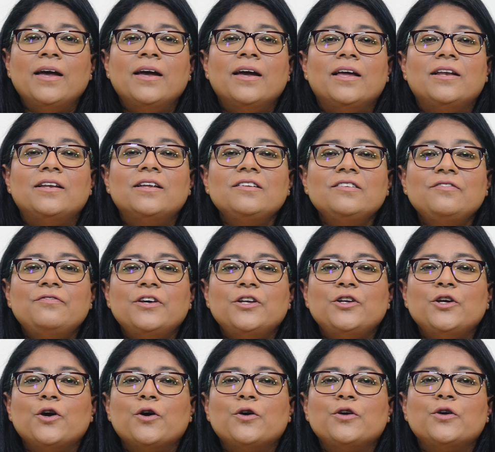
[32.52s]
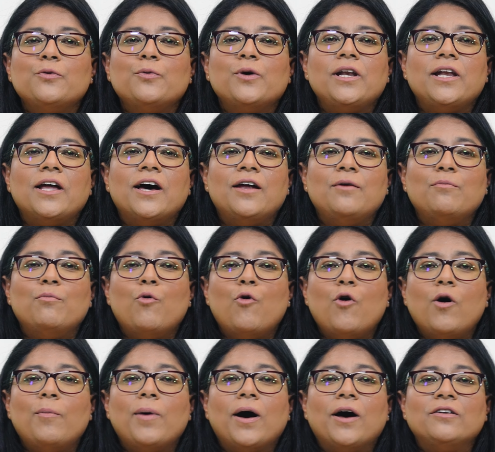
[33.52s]
In this video, you will learn
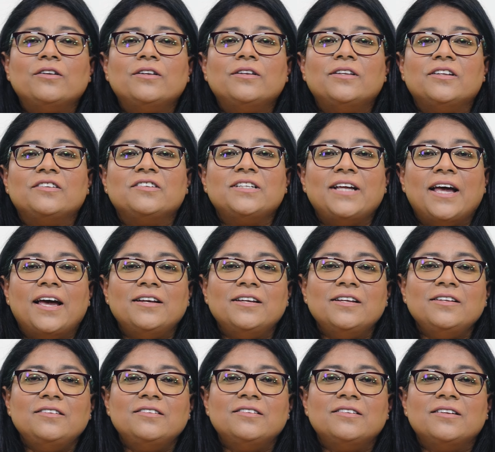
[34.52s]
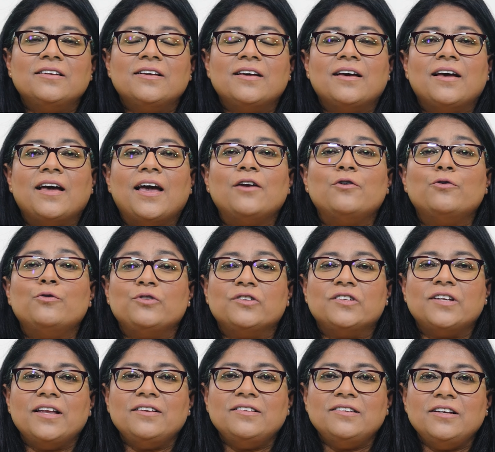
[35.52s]
more about the standards and who
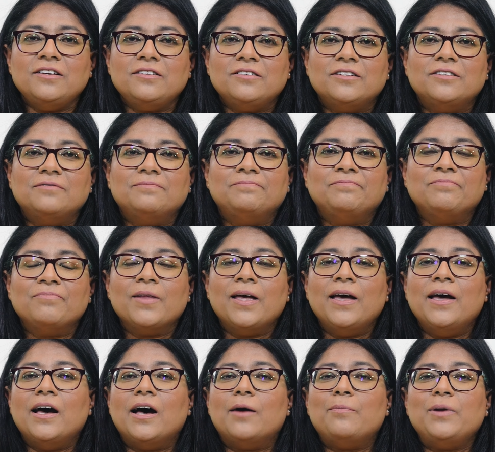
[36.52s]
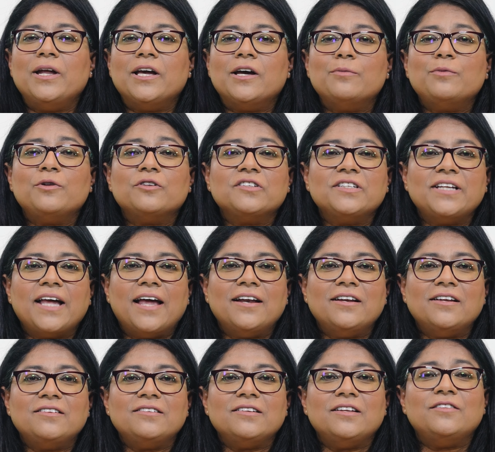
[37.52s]
sets it, applicable
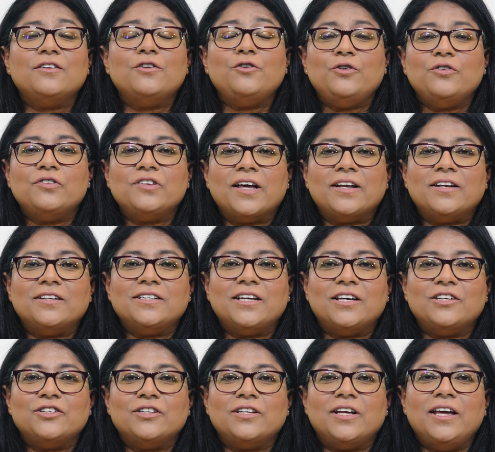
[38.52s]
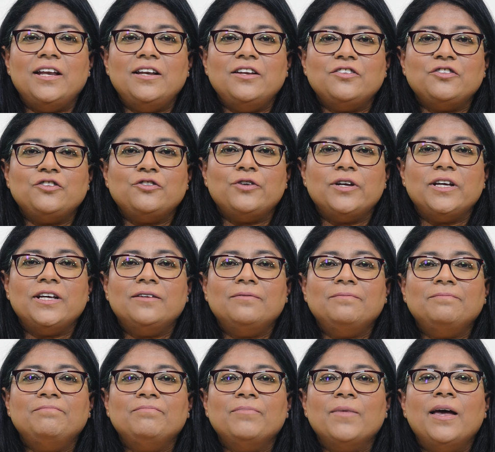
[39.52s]
standards in the new sanitation industry,
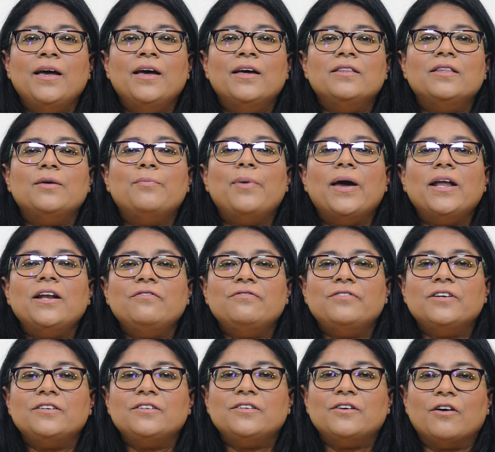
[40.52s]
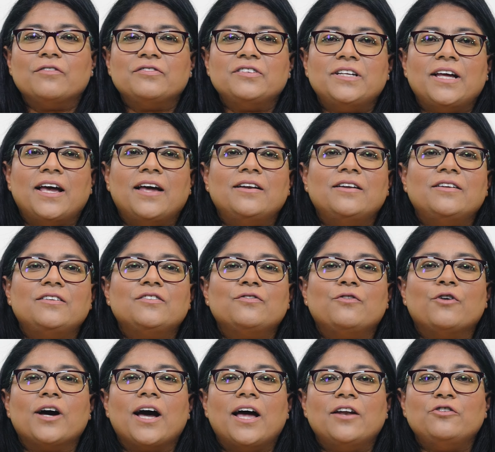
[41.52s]
the benefit of standards
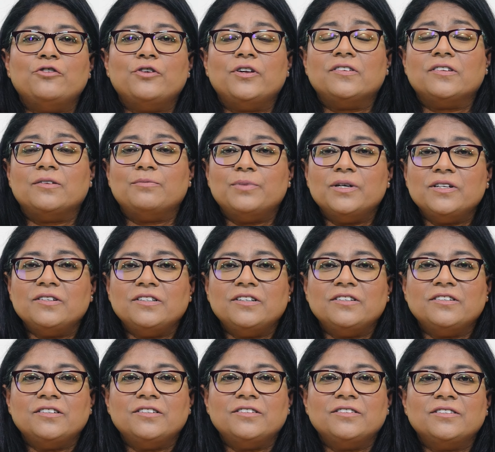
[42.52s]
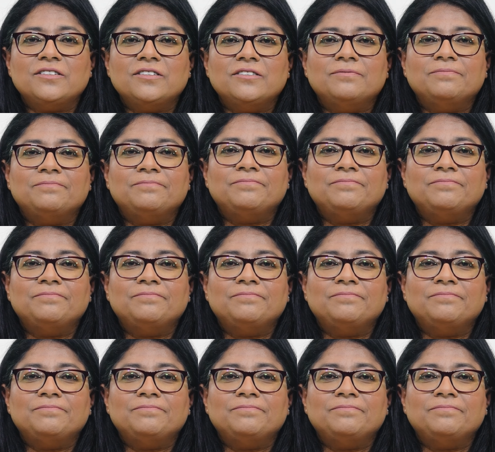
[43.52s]
for countries and businesses,